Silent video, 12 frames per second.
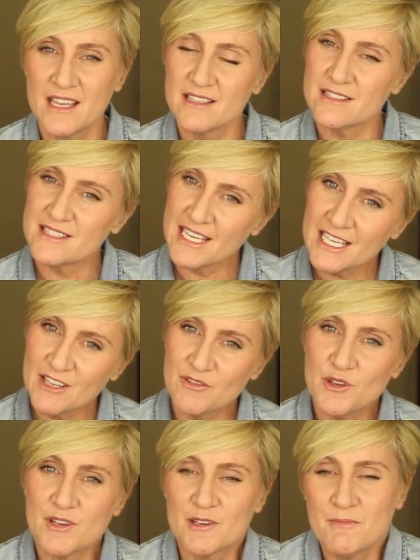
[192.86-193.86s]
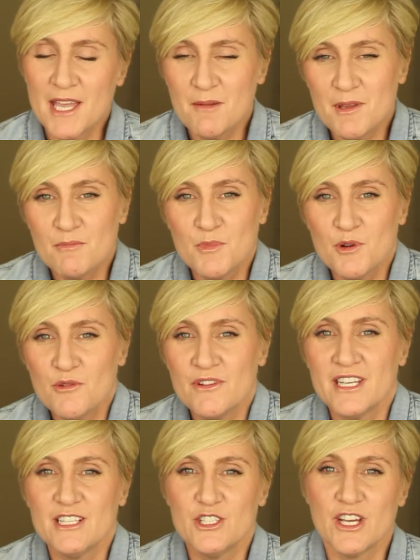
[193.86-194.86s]
Seeing if you can maybe move
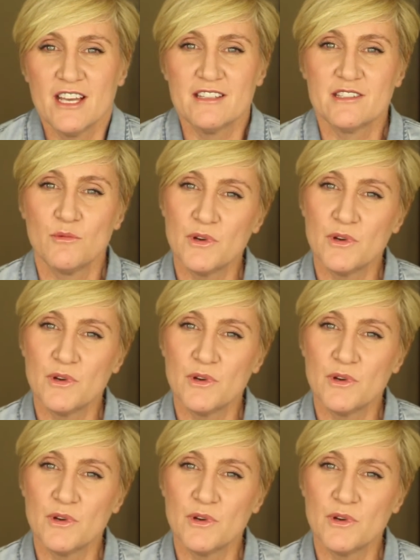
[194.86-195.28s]
and adjust